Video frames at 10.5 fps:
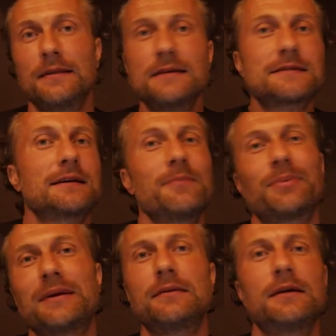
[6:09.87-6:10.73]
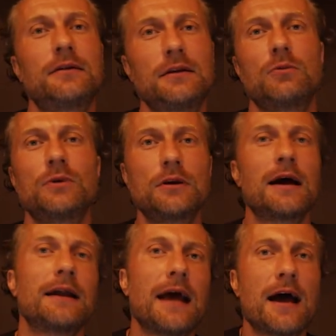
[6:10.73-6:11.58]
this company literally would
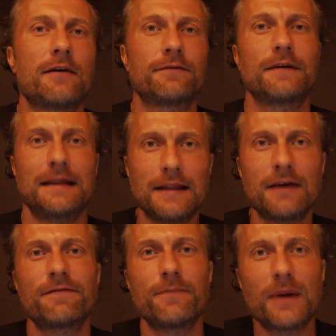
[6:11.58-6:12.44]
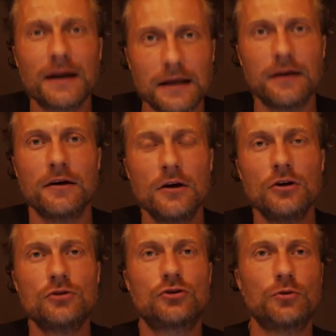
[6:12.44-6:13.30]
not have enough money
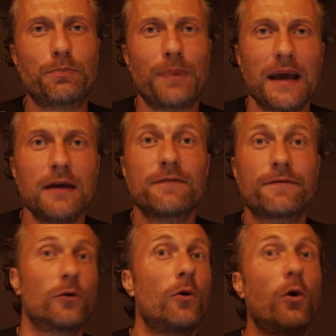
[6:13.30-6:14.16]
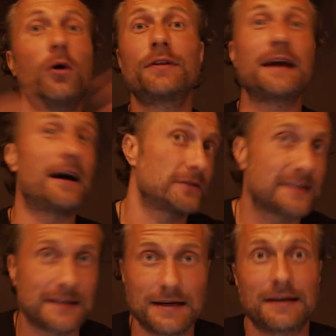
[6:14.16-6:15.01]
to pay for all the
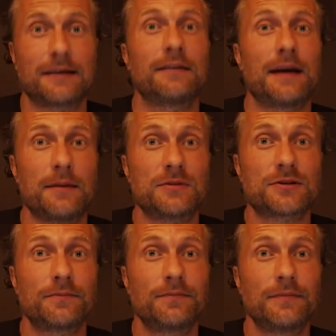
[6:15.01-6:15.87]
outstanding claims.